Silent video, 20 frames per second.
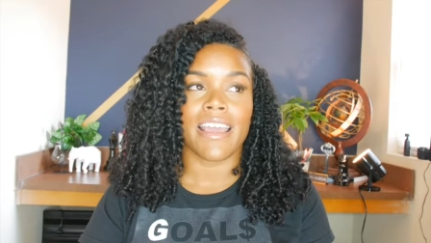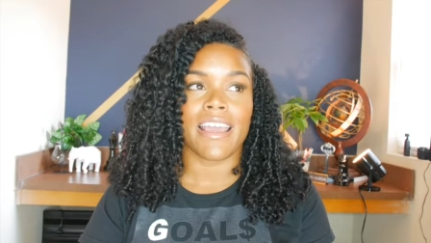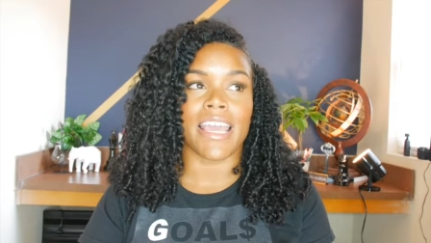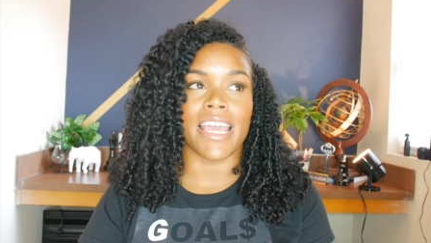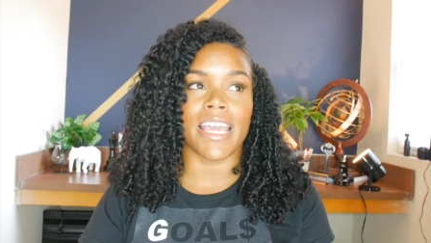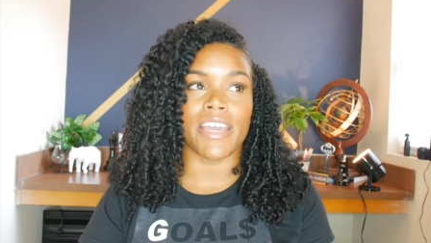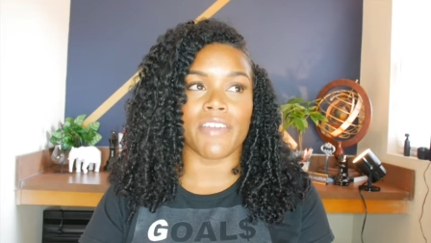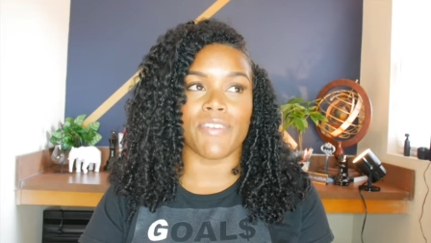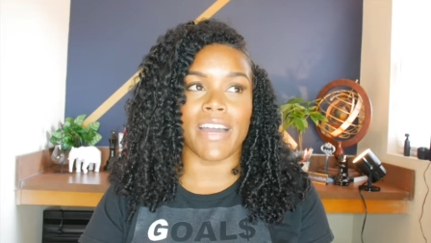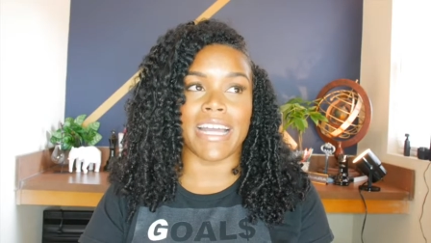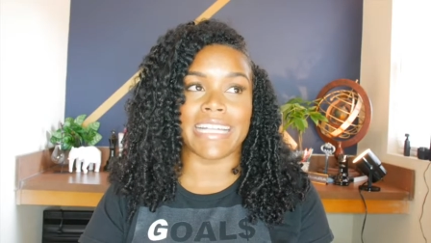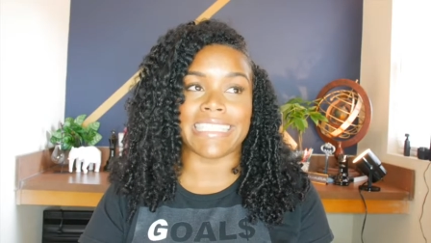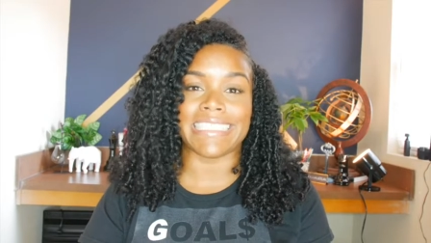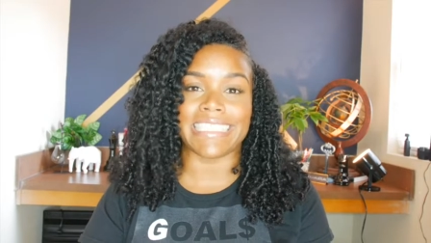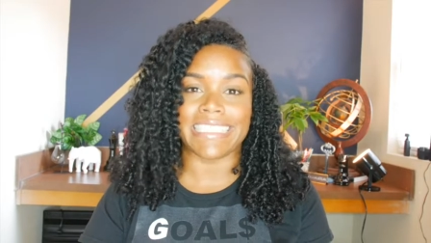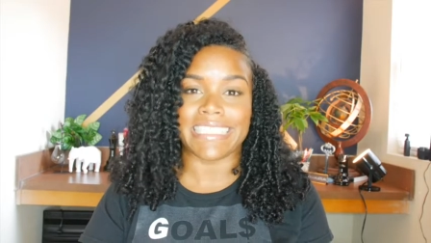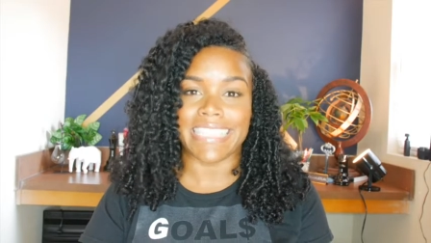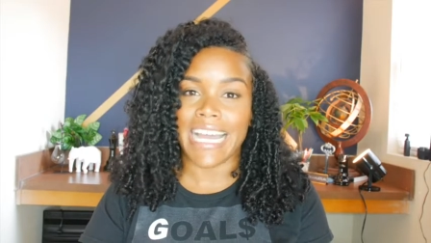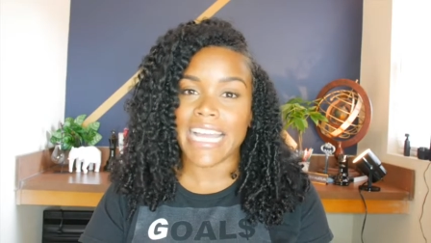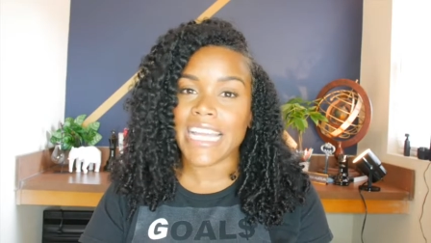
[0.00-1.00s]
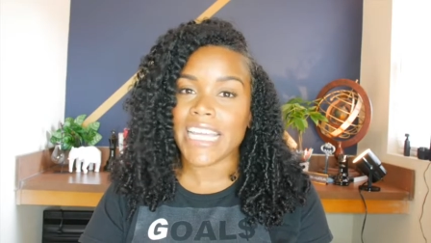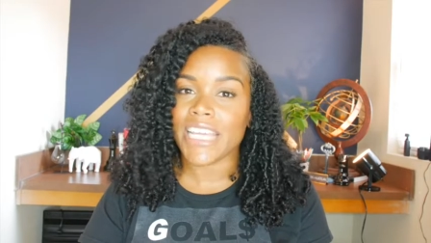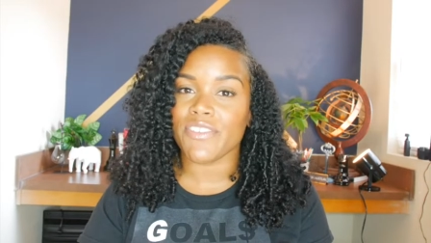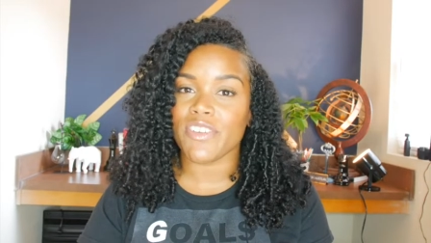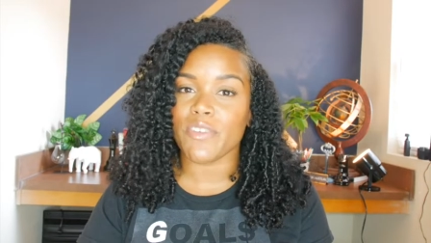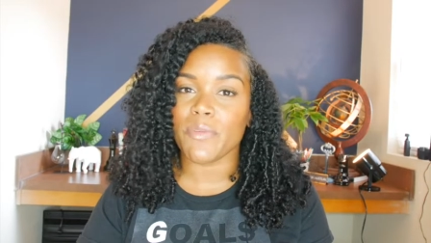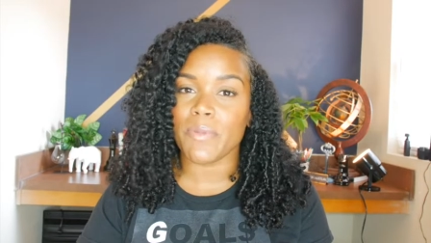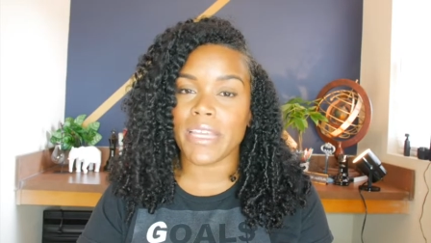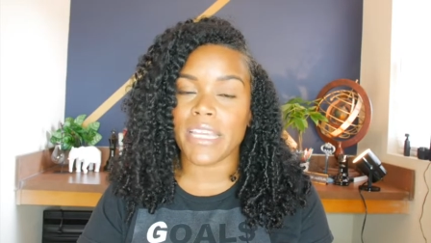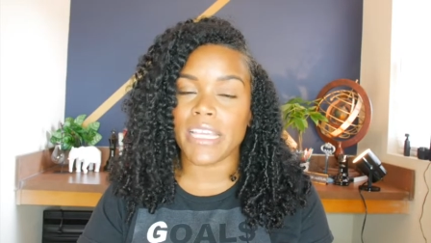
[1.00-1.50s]
if I did not give
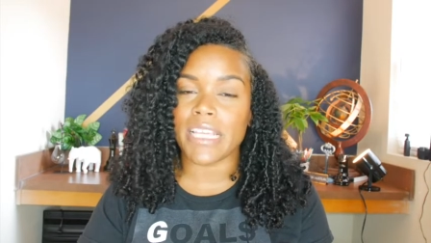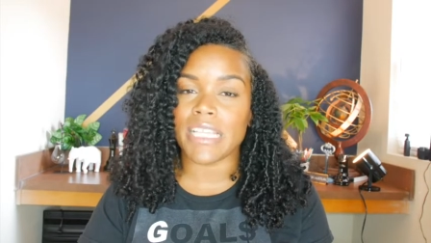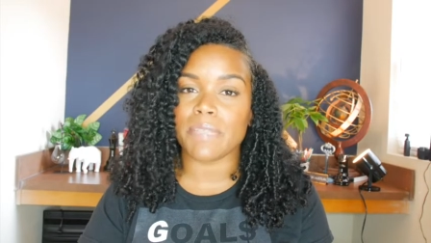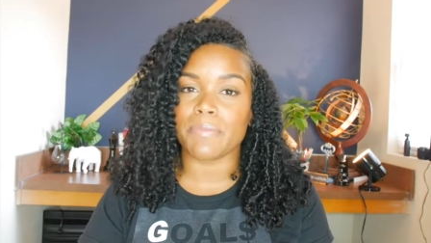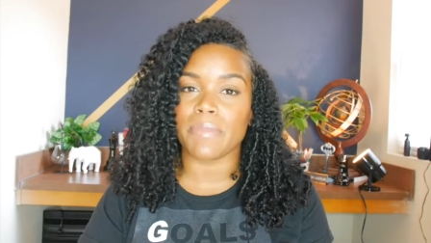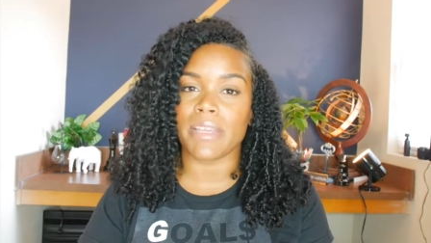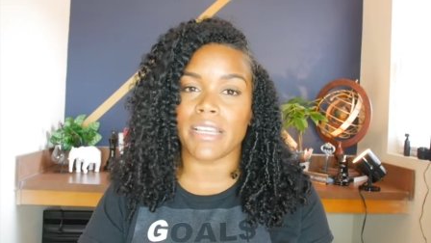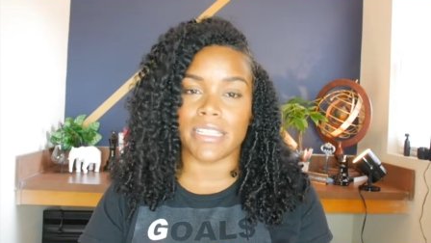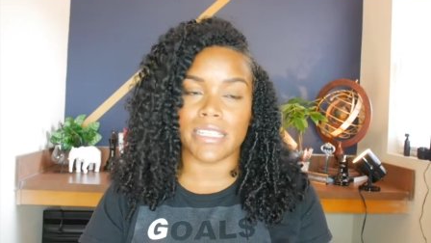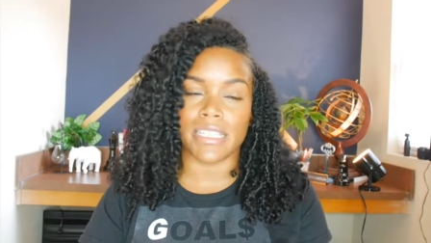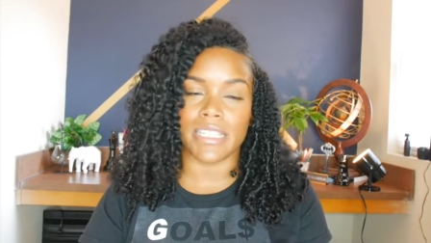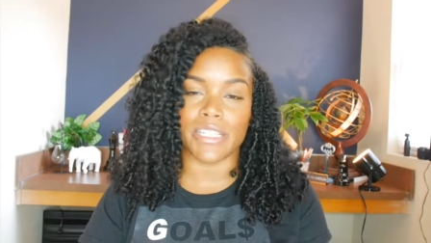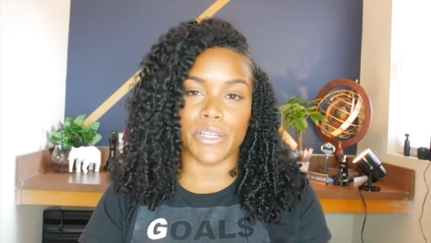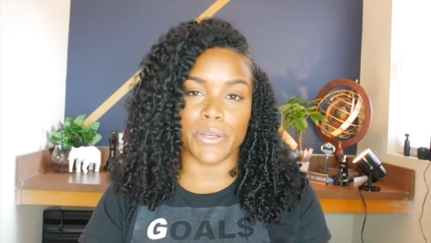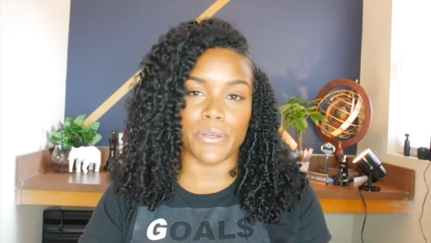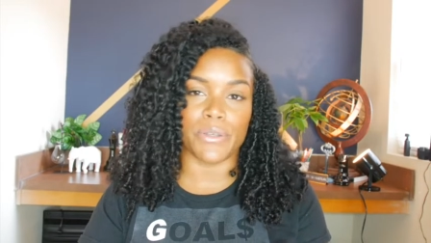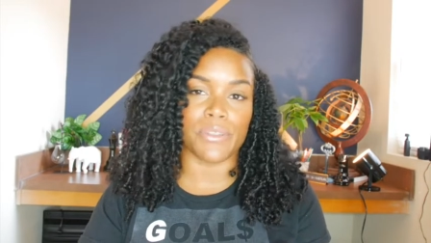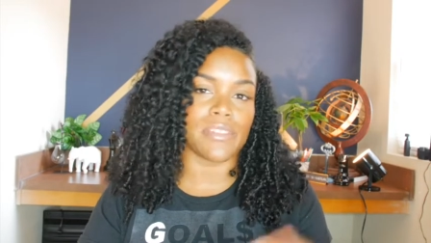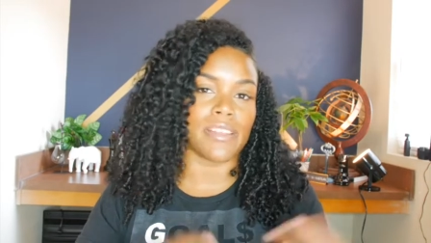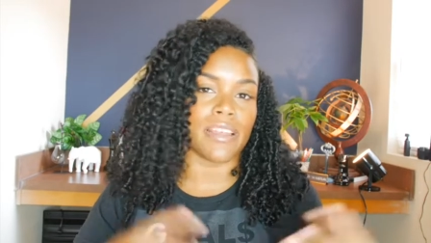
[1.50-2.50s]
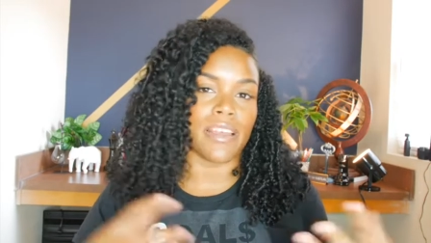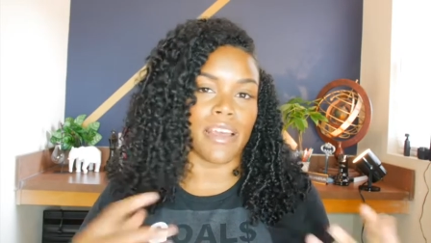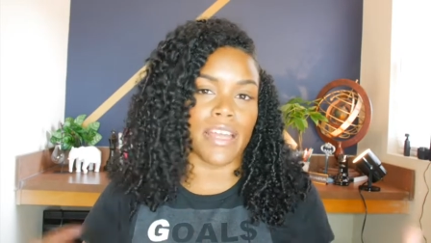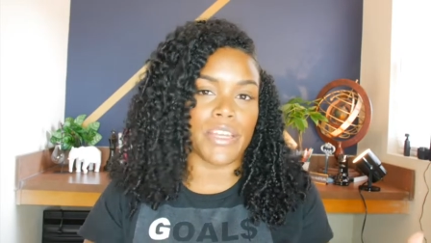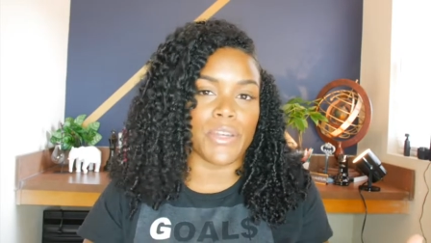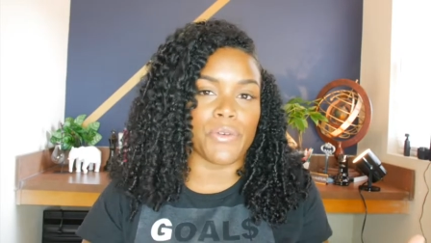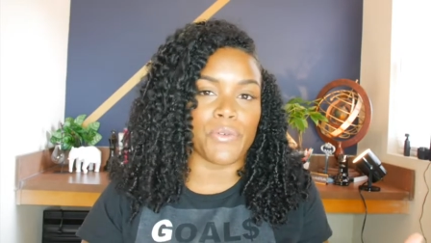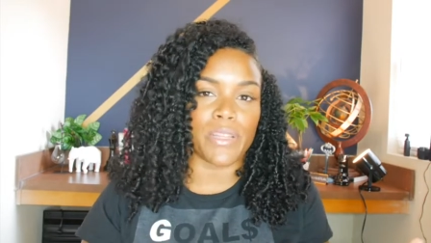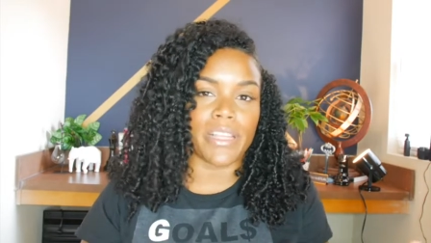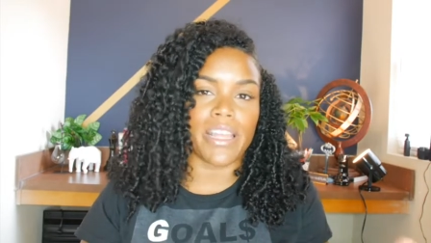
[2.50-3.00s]
him a gift because he knows that I
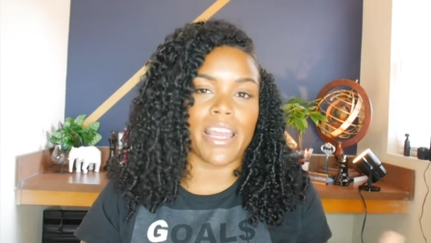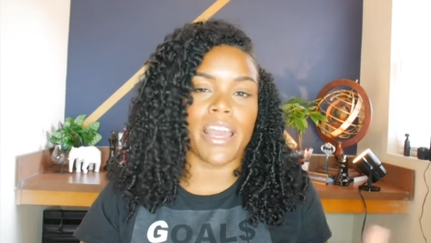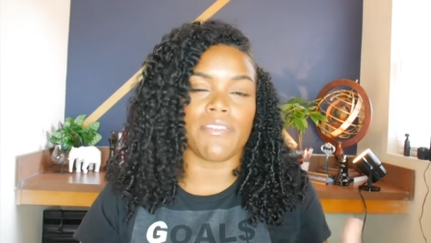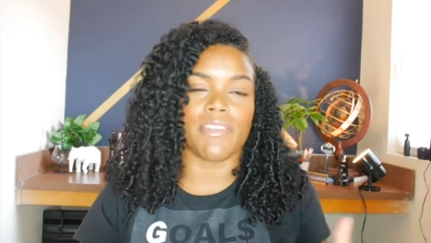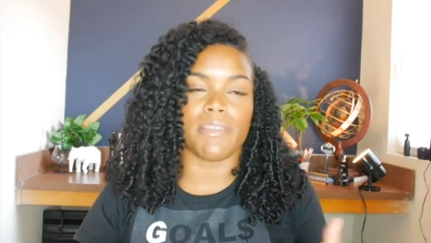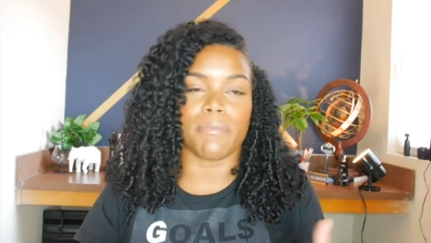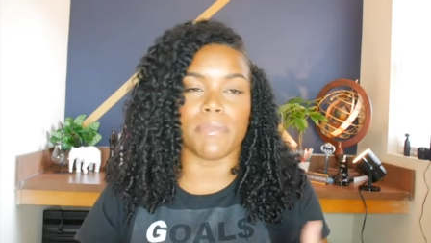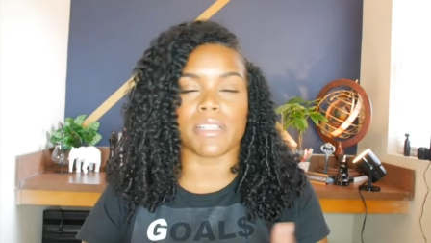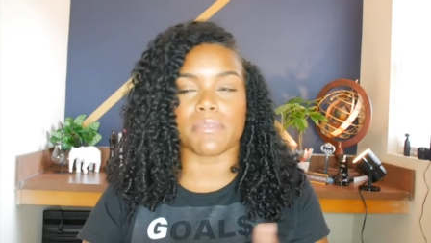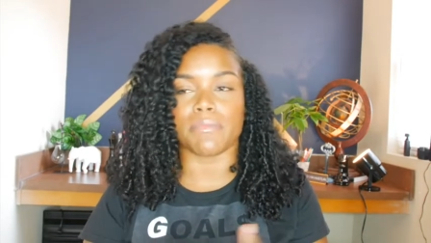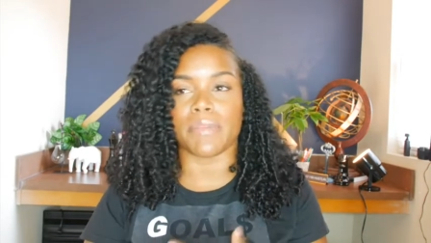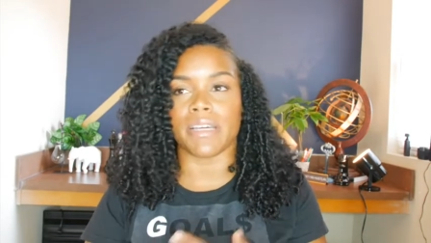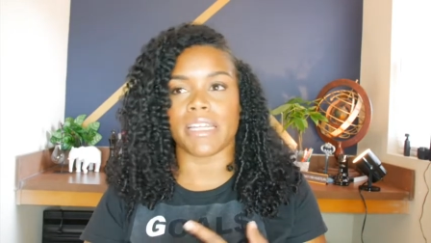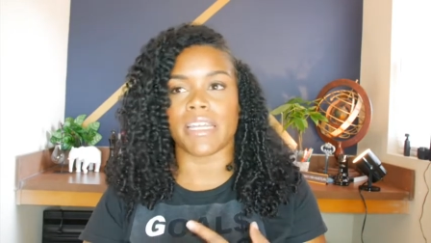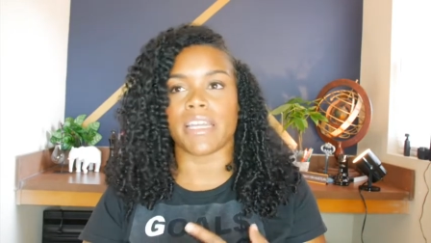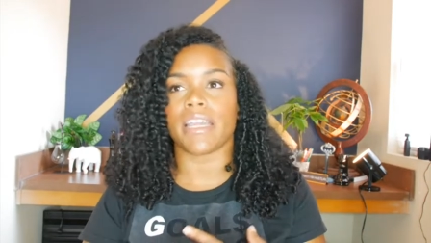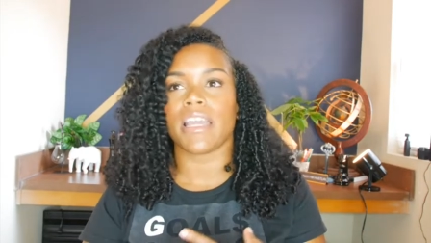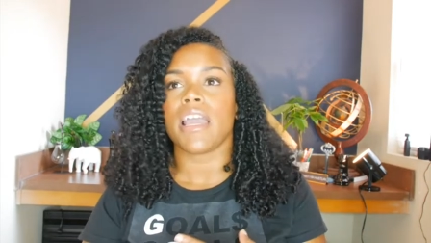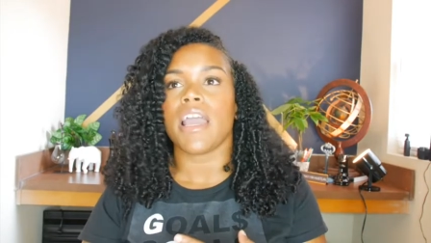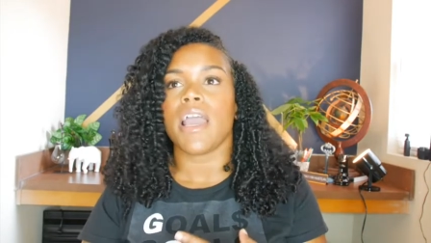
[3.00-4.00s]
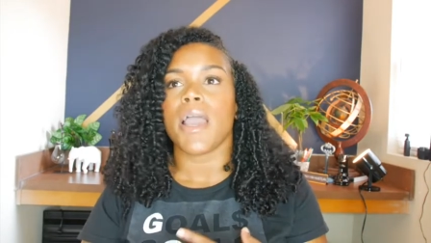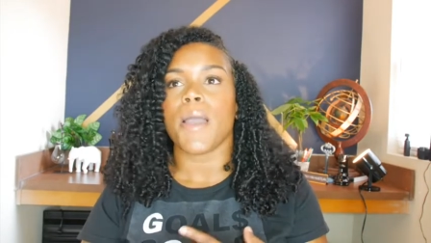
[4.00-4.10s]
don't really have that much money.